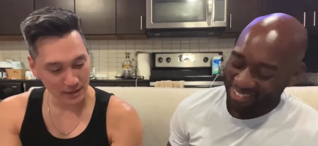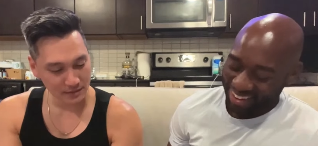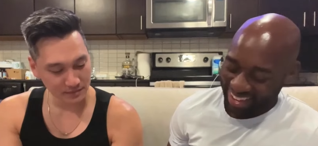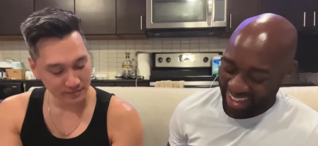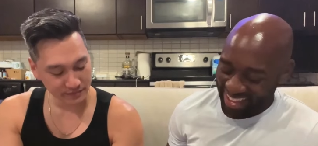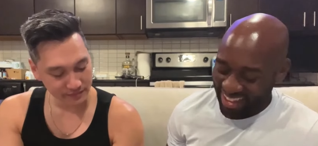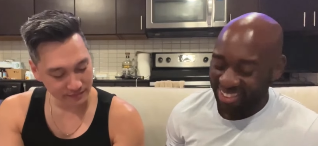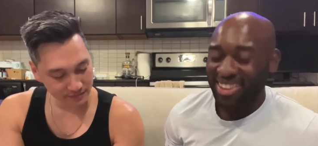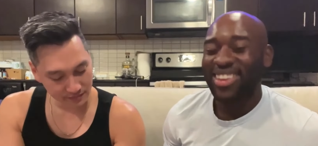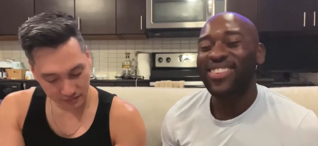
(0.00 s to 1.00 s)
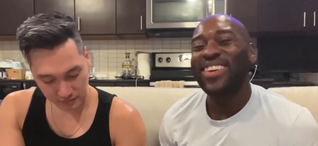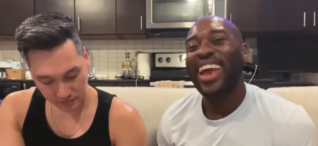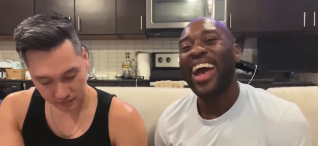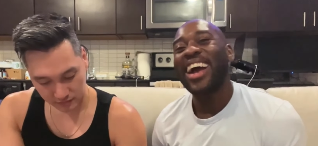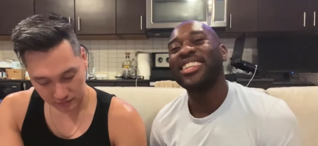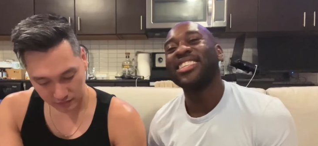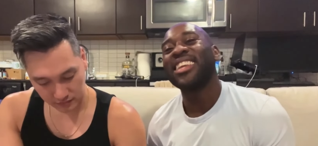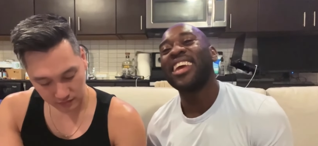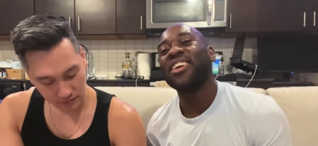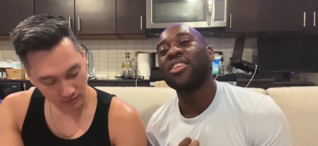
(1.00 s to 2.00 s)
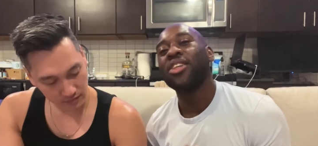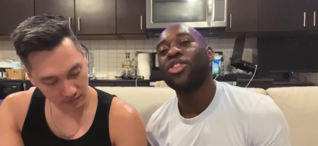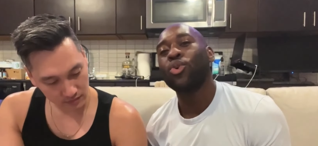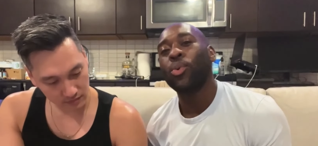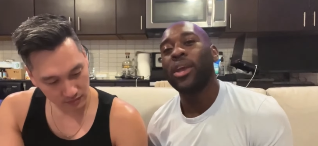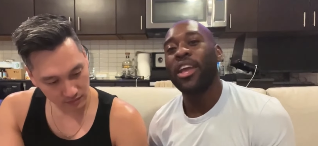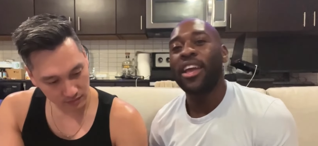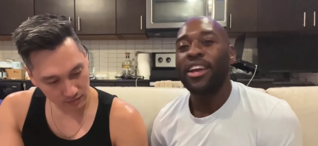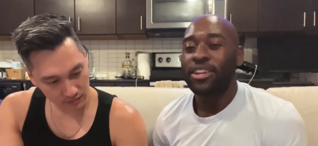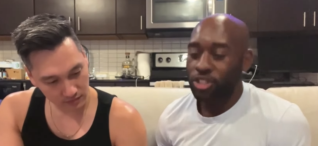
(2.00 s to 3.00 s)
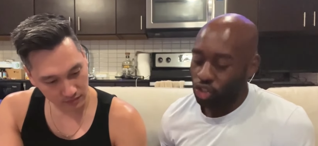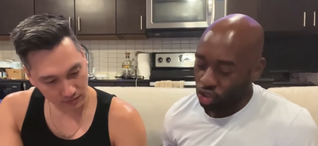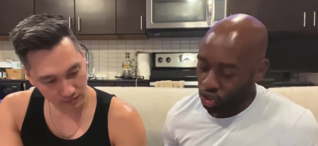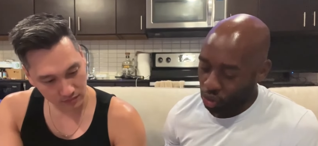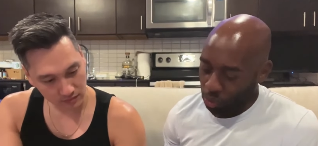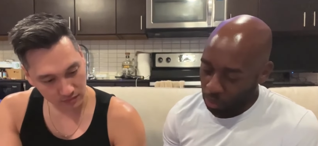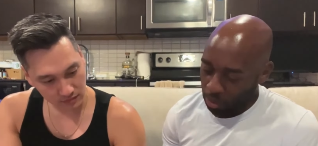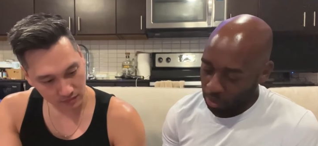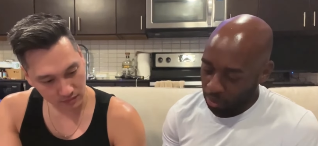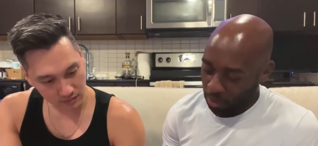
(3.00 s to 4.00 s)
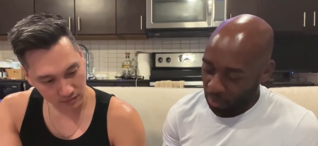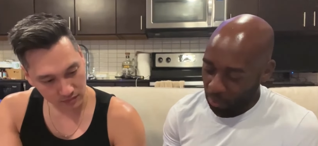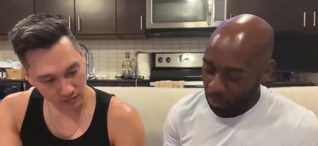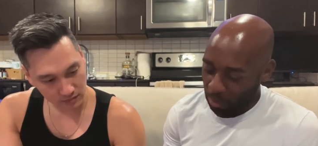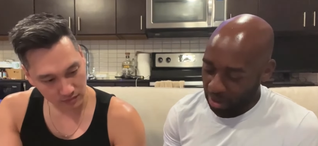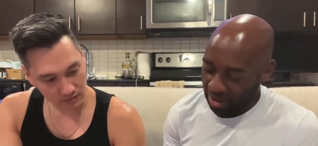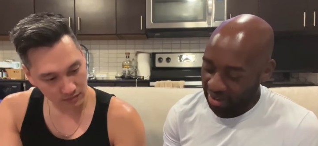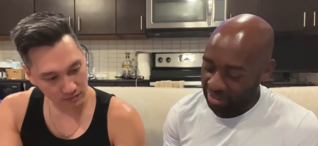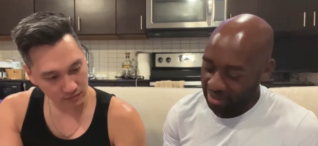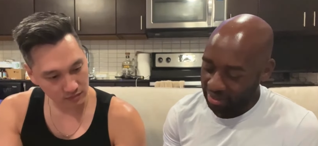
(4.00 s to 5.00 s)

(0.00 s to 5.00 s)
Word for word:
Speaker 1: will get into this reaction in 3, 2, 1.